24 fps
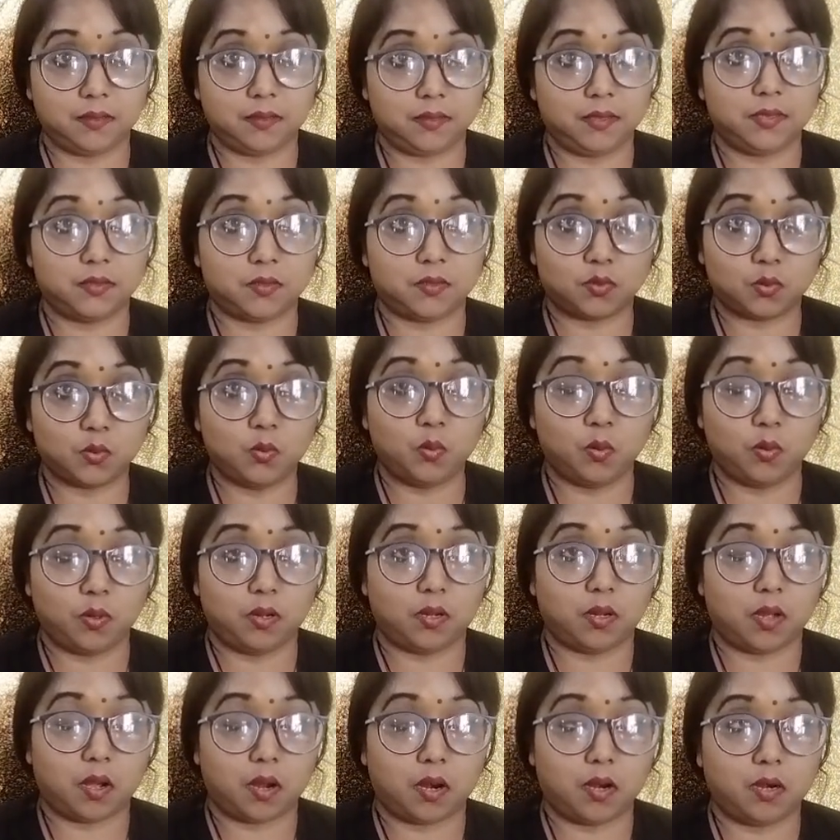
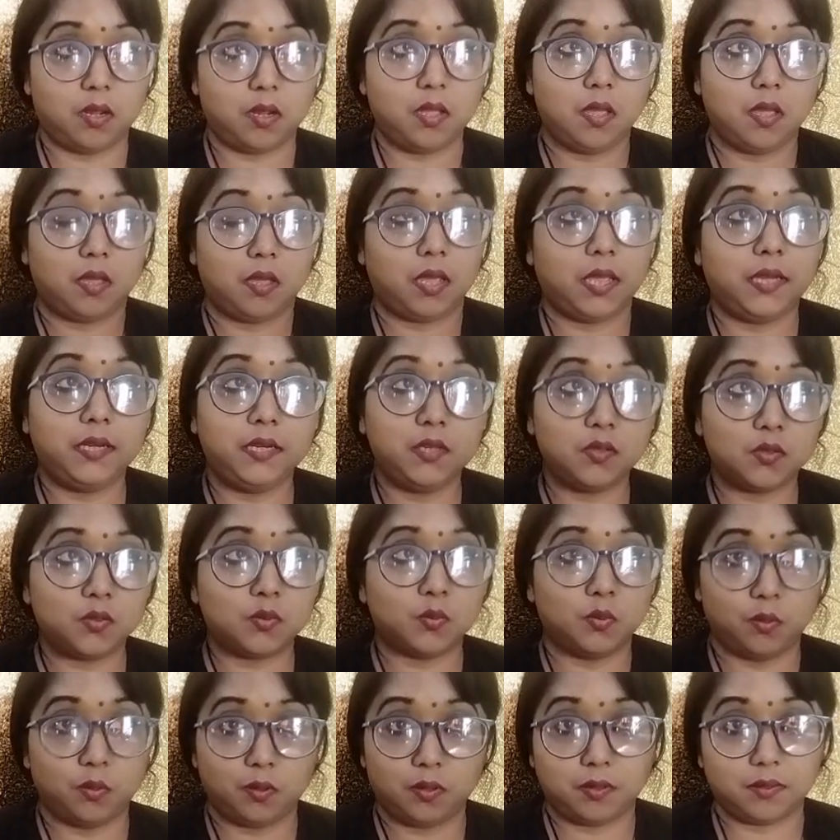school or any
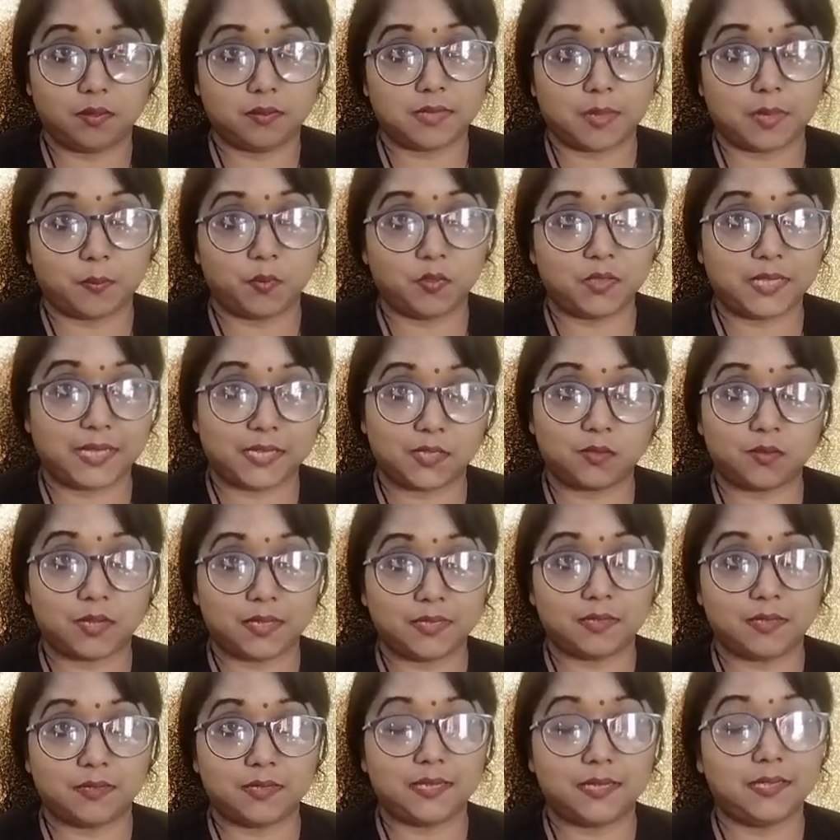school. Suppose
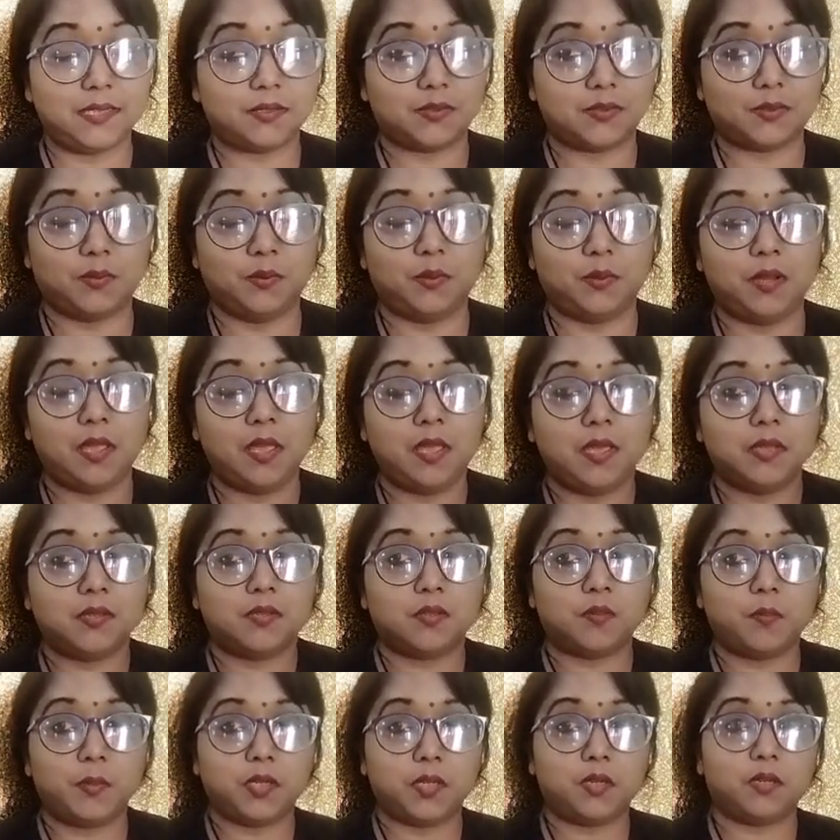XYZ any school.
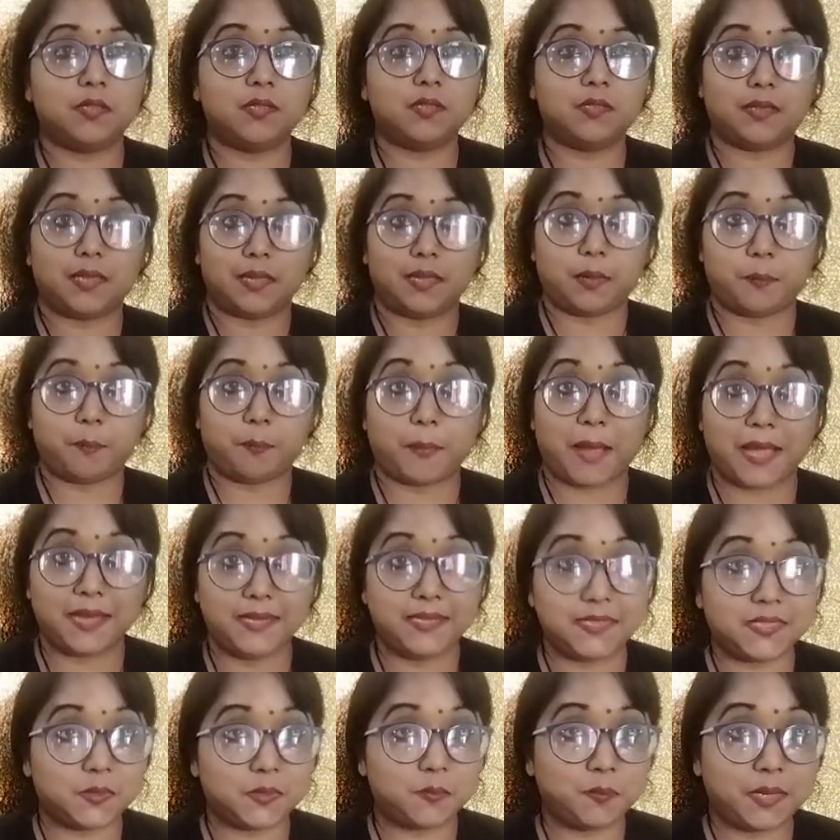So because
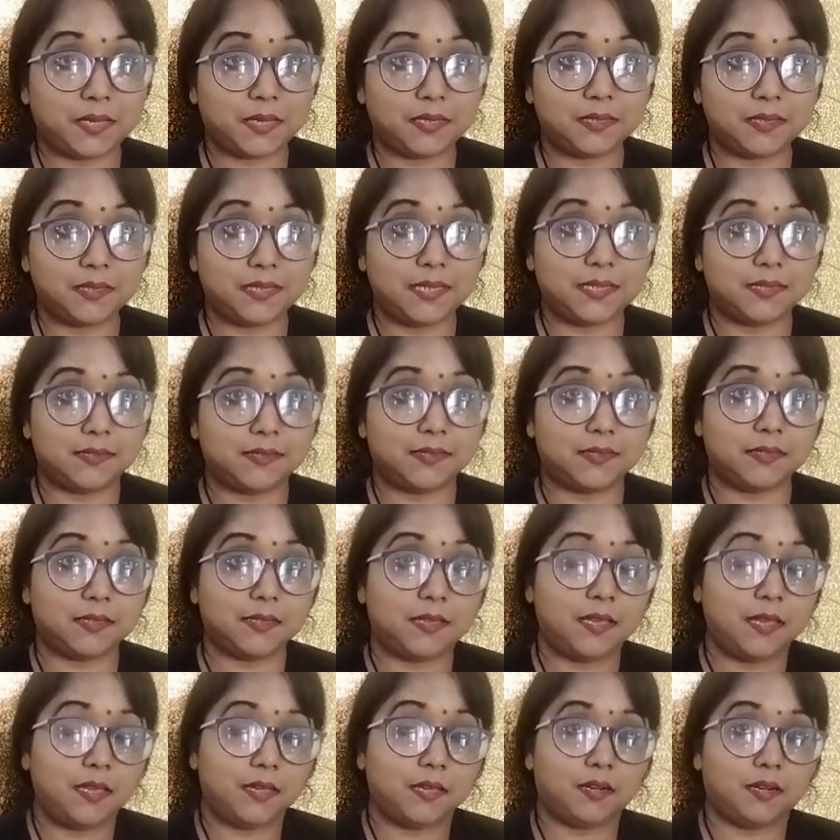punishment is
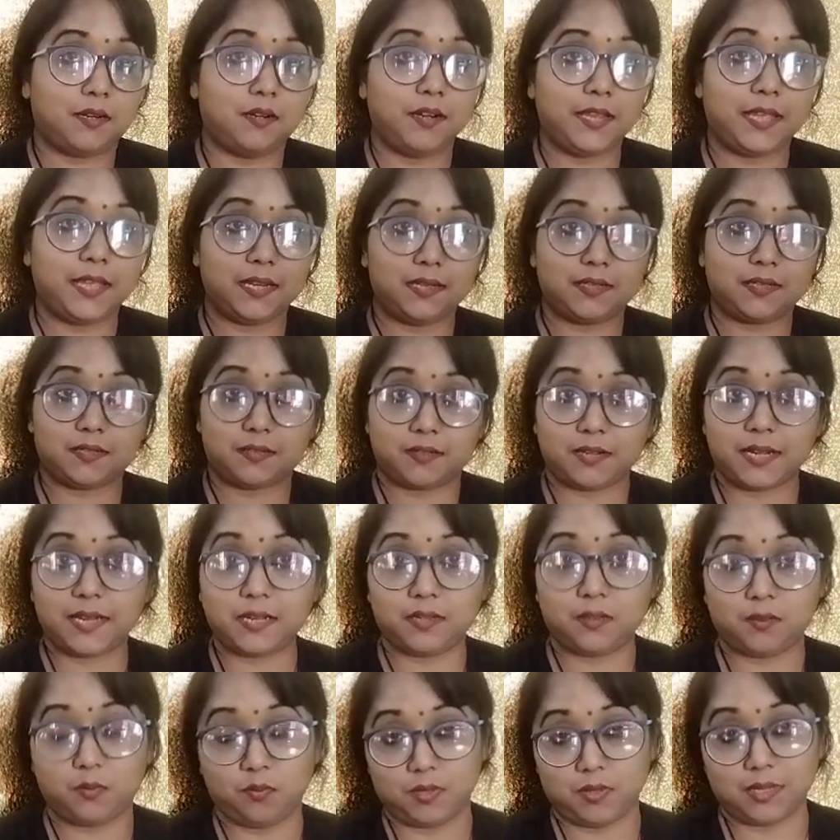create
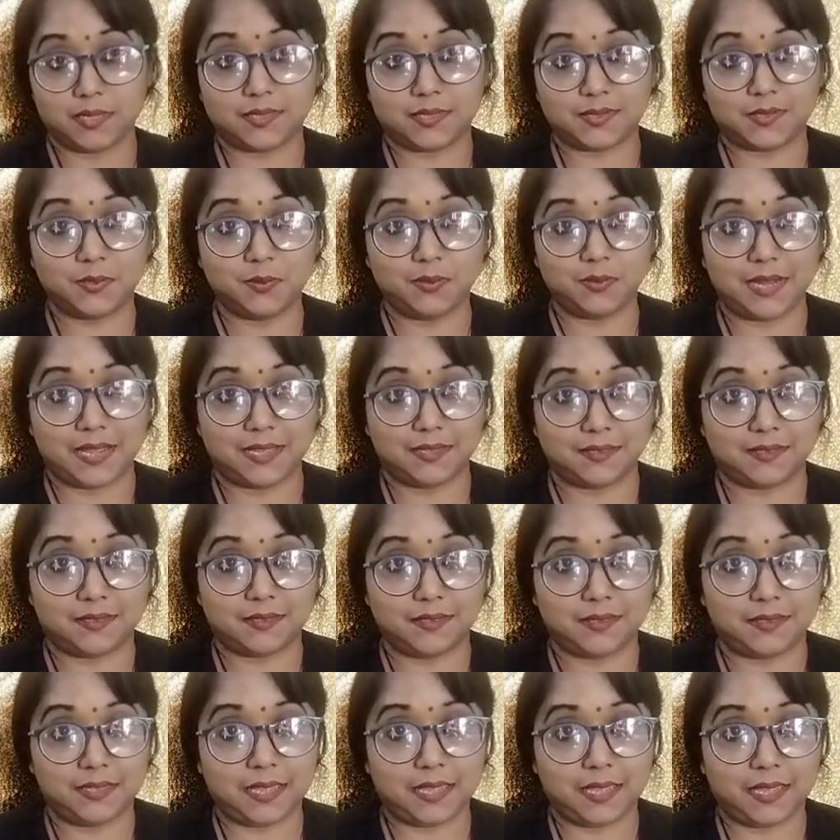threat to the students,
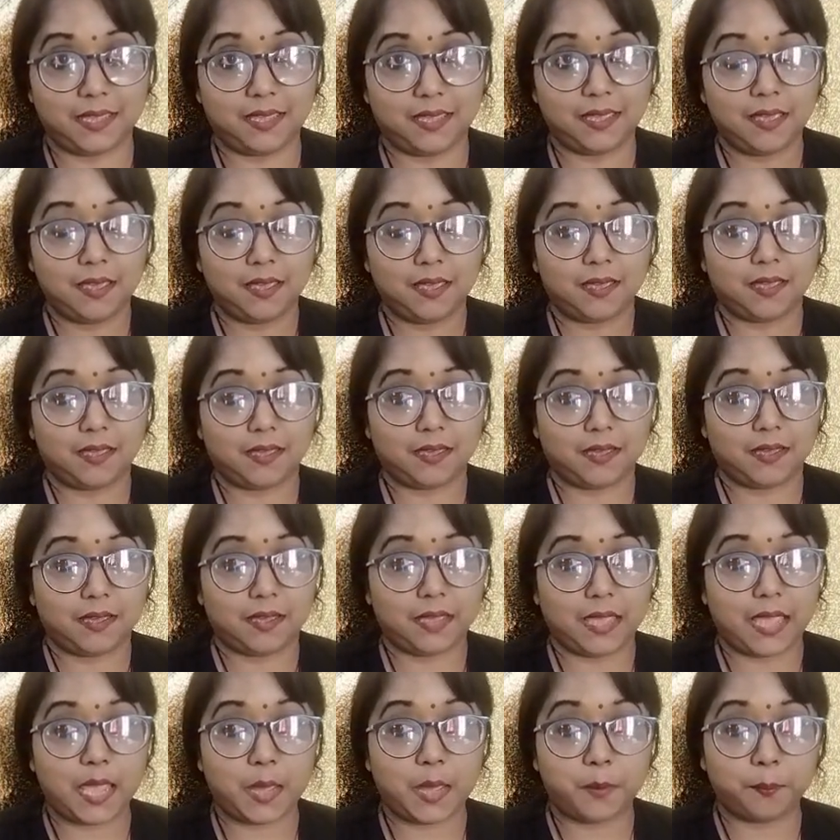they
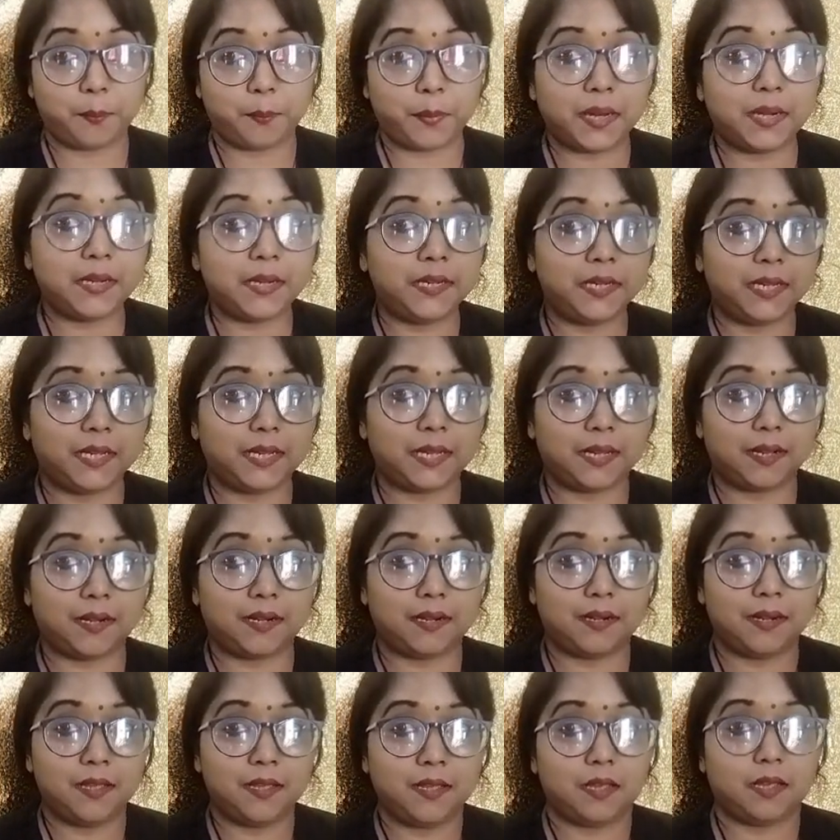hamper
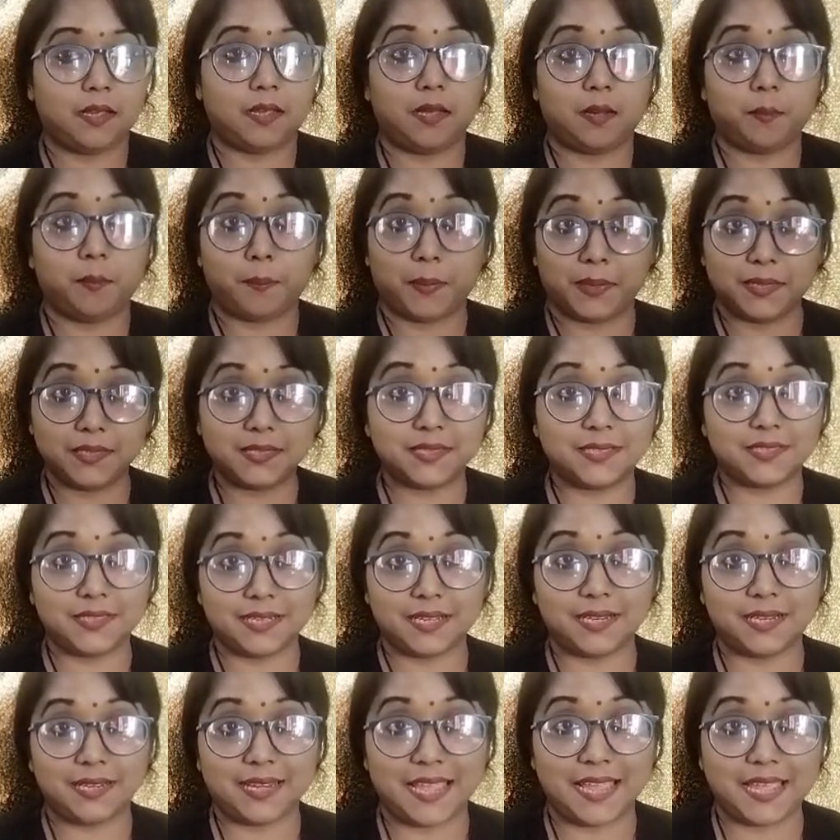their
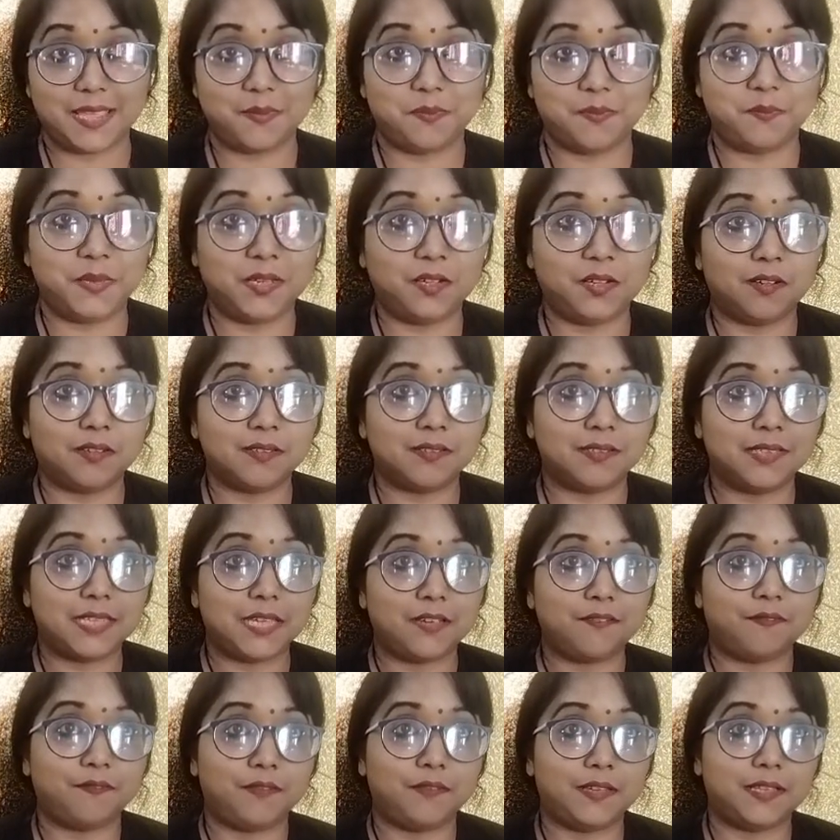personal life, because
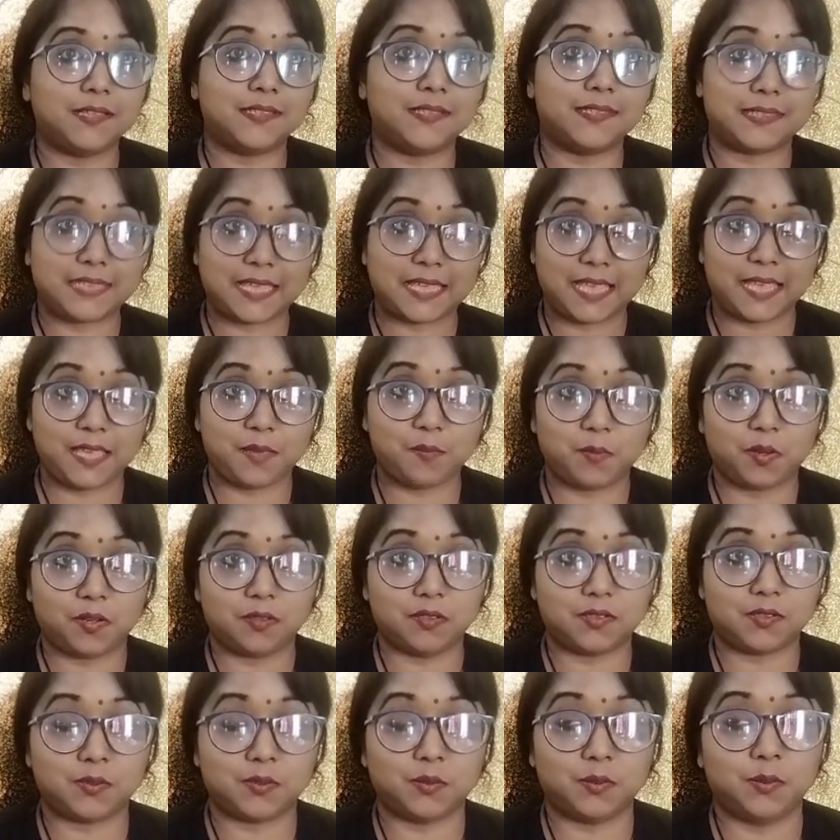they feel shame
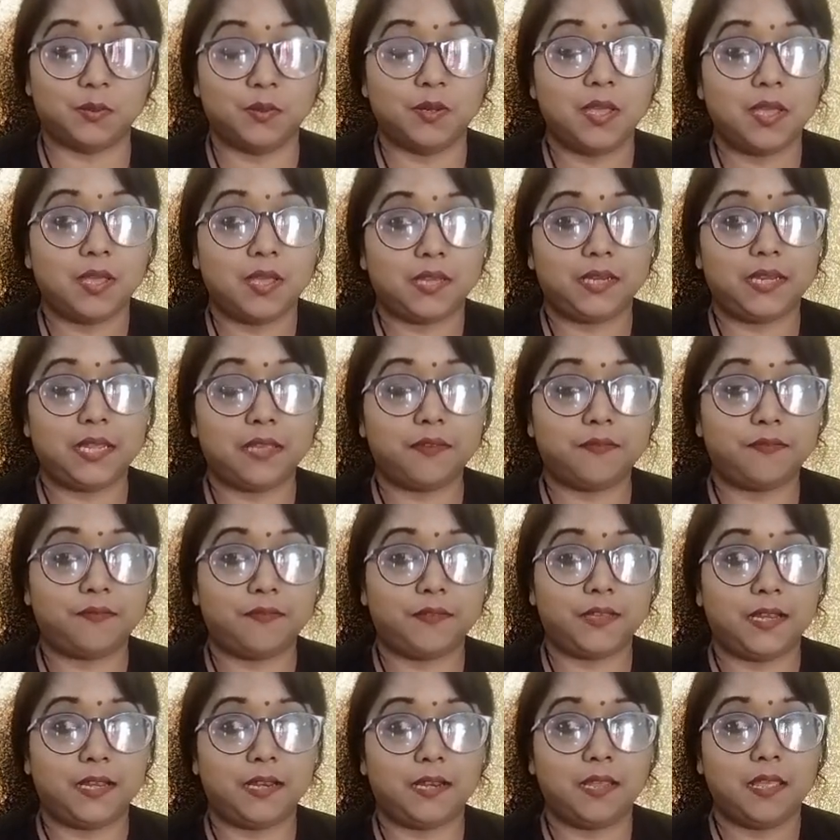also, they
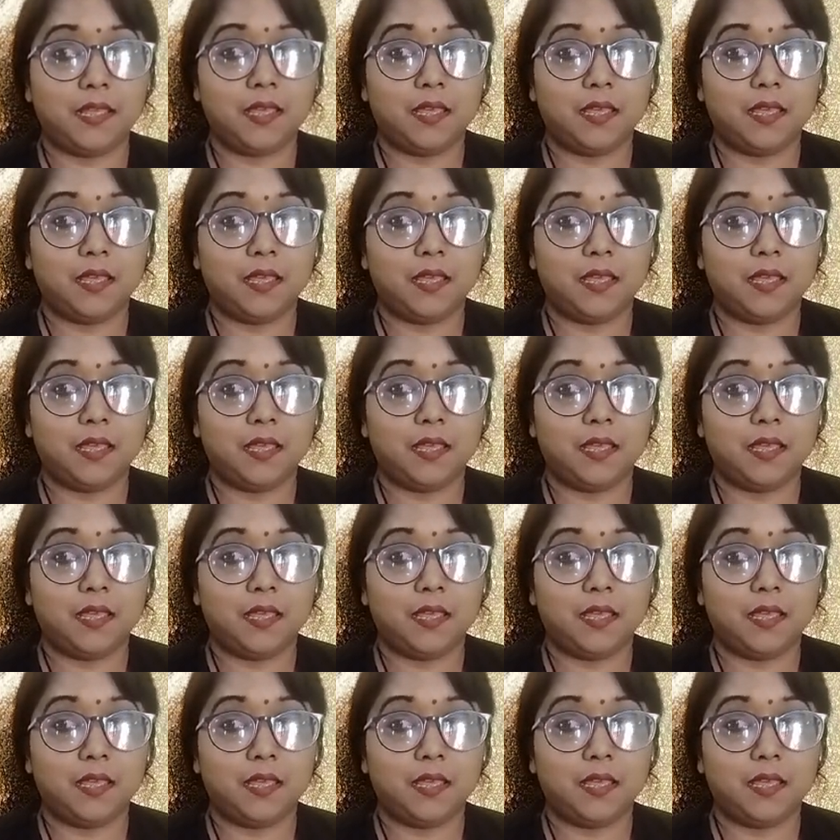feel